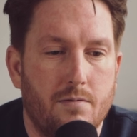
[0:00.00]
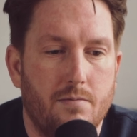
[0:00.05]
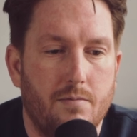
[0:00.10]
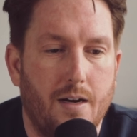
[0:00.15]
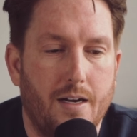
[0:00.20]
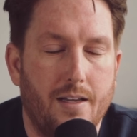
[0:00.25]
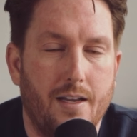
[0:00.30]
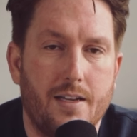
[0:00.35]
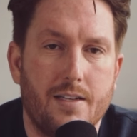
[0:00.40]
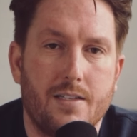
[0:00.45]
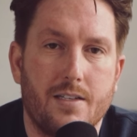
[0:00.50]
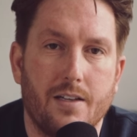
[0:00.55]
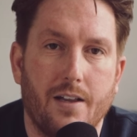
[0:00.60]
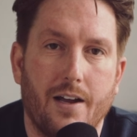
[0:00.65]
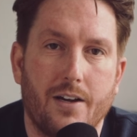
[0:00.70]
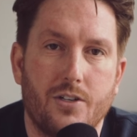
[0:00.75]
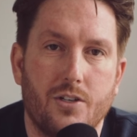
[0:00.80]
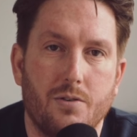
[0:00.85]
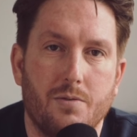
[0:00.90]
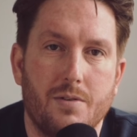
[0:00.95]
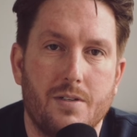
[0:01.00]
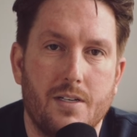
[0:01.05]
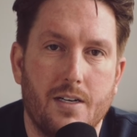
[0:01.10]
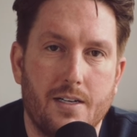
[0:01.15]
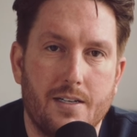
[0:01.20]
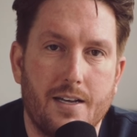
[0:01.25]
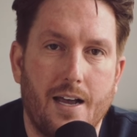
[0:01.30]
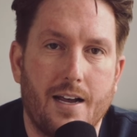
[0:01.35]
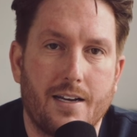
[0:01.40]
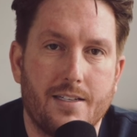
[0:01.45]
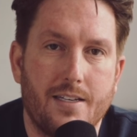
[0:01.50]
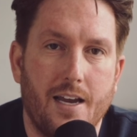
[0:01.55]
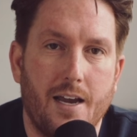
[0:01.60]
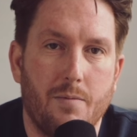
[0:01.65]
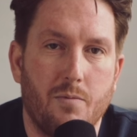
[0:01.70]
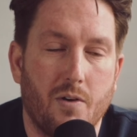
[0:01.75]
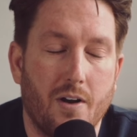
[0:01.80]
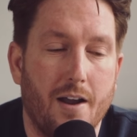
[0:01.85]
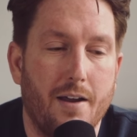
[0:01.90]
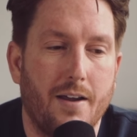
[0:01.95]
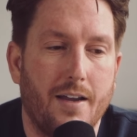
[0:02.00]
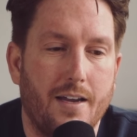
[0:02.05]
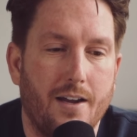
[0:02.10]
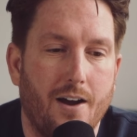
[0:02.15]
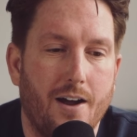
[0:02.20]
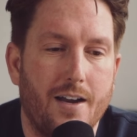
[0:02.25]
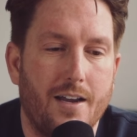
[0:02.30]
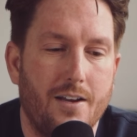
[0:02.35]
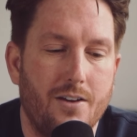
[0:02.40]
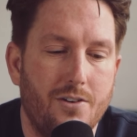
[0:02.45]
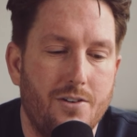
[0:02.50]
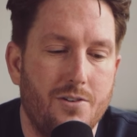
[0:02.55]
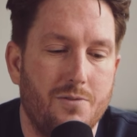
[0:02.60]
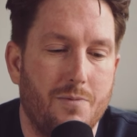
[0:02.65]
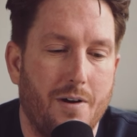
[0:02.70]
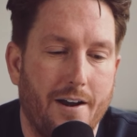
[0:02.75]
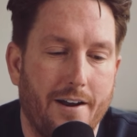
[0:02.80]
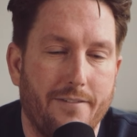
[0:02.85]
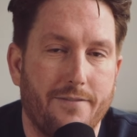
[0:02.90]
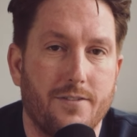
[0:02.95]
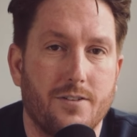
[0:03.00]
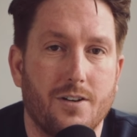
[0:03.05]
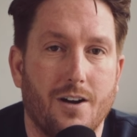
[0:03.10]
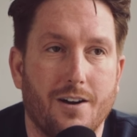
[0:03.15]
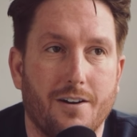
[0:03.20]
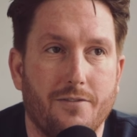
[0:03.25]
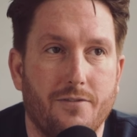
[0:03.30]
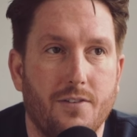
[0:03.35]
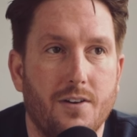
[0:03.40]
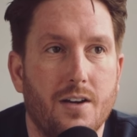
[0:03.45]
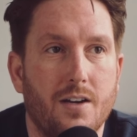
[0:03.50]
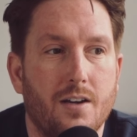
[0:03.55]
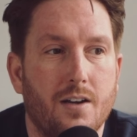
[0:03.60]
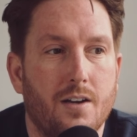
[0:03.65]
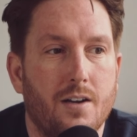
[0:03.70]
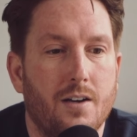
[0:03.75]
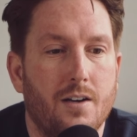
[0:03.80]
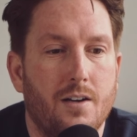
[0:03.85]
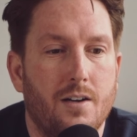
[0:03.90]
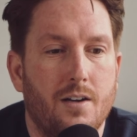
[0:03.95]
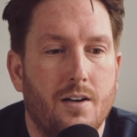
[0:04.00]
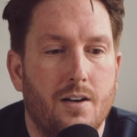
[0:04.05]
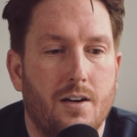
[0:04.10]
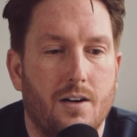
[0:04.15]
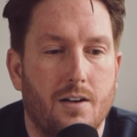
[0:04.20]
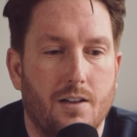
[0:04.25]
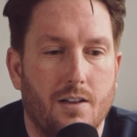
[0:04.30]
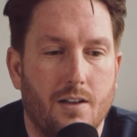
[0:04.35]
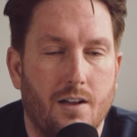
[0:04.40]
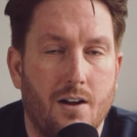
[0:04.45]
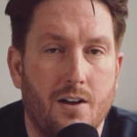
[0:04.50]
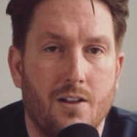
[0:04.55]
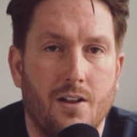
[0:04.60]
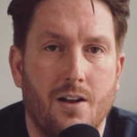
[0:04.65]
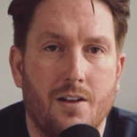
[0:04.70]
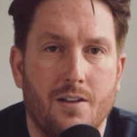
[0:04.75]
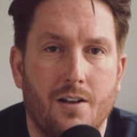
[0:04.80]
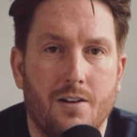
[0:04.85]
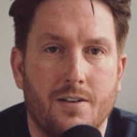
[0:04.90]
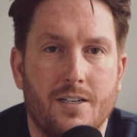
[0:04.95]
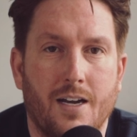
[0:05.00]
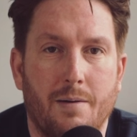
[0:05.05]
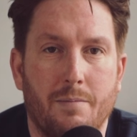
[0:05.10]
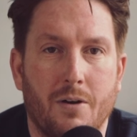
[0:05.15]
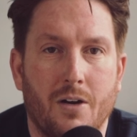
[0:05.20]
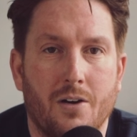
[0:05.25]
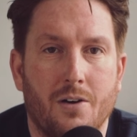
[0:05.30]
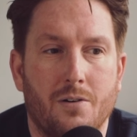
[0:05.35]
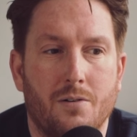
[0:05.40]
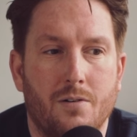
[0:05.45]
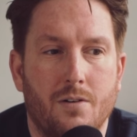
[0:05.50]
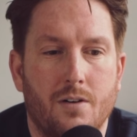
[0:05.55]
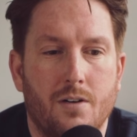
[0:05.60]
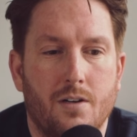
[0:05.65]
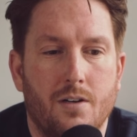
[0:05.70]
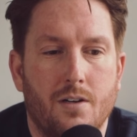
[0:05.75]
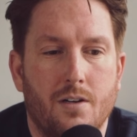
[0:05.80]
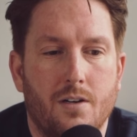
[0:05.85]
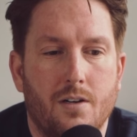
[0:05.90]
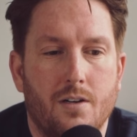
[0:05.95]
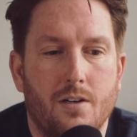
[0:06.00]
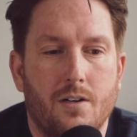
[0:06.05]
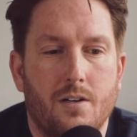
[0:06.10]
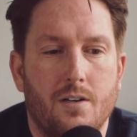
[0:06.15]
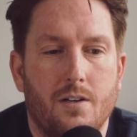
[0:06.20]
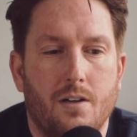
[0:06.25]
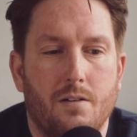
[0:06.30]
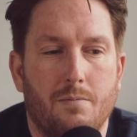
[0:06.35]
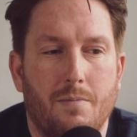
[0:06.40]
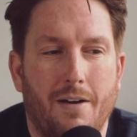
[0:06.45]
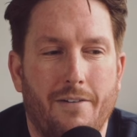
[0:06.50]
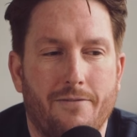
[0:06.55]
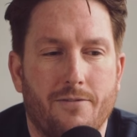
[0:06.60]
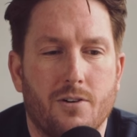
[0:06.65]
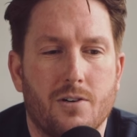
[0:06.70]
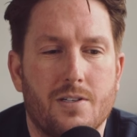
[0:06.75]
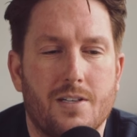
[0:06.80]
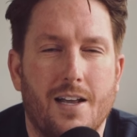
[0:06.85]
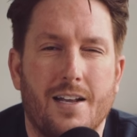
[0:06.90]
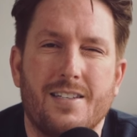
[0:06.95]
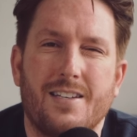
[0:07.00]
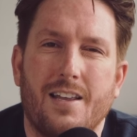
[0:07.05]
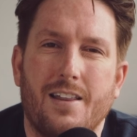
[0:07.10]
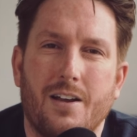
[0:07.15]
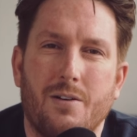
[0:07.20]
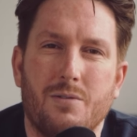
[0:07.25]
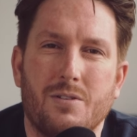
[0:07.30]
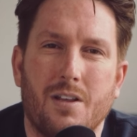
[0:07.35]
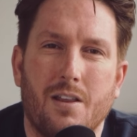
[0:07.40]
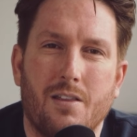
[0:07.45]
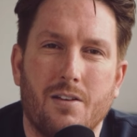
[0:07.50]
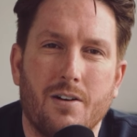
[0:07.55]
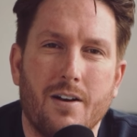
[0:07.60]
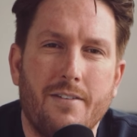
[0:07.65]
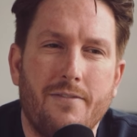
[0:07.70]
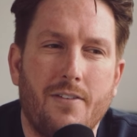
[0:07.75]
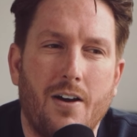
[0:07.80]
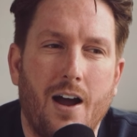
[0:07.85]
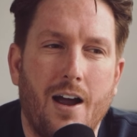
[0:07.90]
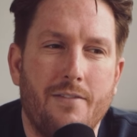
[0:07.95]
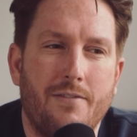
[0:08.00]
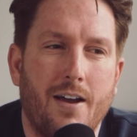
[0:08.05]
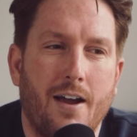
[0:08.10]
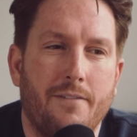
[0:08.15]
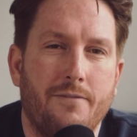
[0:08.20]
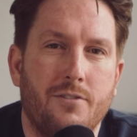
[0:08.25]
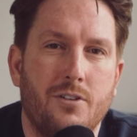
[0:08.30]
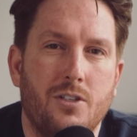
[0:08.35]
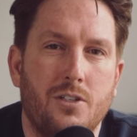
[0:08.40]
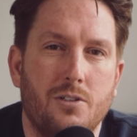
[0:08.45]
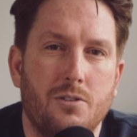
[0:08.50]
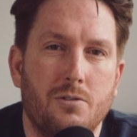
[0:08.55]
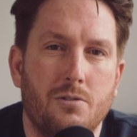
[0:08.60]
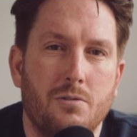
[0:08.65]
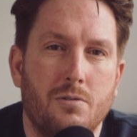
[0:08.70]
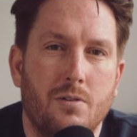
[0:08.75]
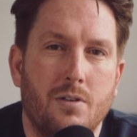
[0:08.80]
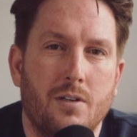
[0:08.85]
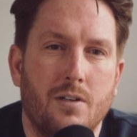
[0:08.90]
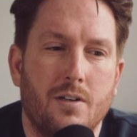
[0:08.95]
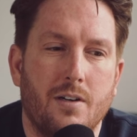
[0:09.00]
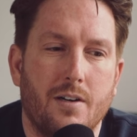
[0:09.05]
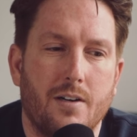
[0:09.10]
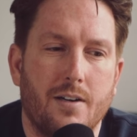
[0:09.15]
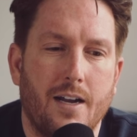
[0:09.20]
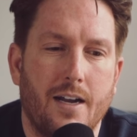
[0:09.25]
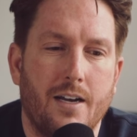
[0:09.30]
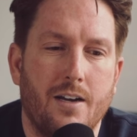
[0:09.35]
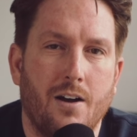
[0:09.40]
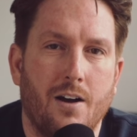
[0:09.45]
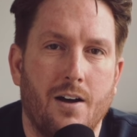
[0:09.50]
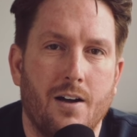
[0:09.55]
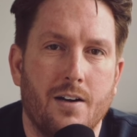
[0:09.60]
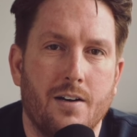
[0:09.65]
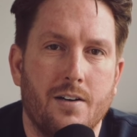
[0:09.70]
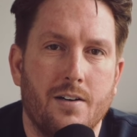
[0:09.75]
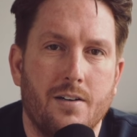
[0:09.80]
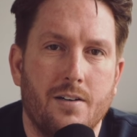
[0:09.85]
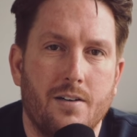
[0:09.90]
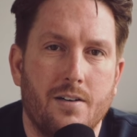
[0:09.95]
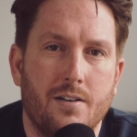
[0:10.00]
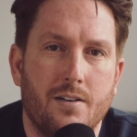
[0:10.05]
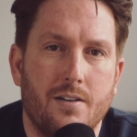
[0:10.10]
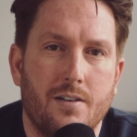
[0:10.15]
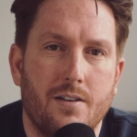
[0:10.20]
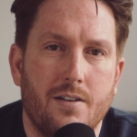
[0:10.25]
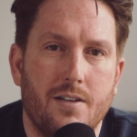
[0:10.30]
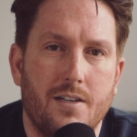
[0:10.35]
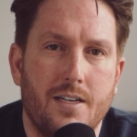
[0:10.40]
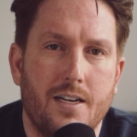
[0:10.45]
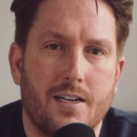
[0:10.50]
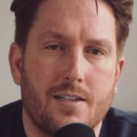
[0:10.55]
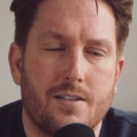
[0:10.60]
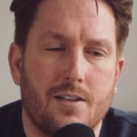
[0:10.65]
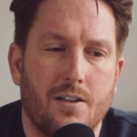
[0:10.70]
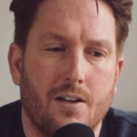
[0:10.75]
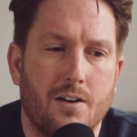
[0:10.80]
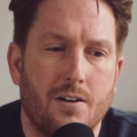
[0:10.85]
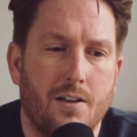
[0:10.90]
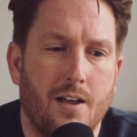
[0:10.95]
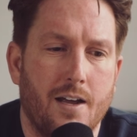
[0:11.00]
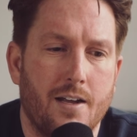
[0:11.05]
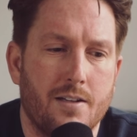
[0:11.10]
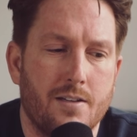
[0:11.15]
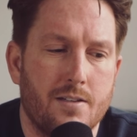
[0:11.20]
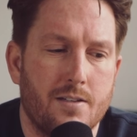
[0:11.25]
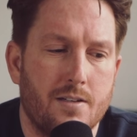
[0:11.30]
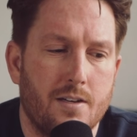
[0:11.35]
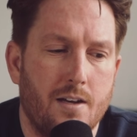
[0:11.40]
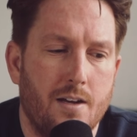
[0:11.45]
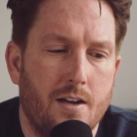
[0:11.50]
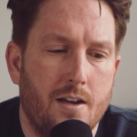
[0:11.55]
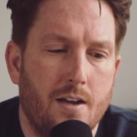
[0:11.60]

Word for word: my lens selection was the exact same. When I got into wedding photography a long, long, long time ago, my first lens, I think, was a 35 f2 Nikon DSLR lens.